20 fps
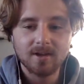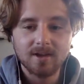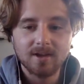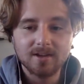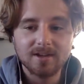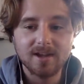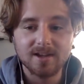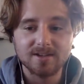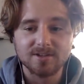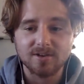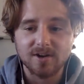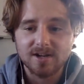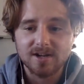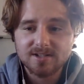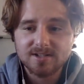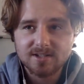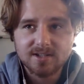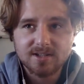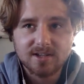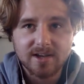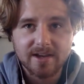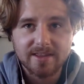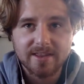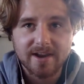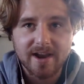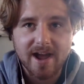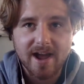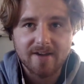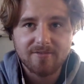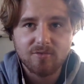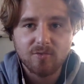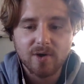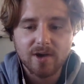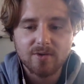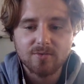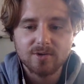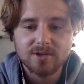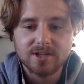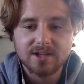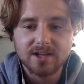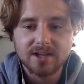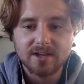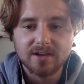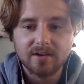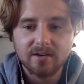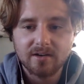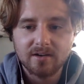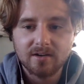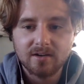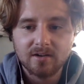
Yeah, so I see, and then halfway would get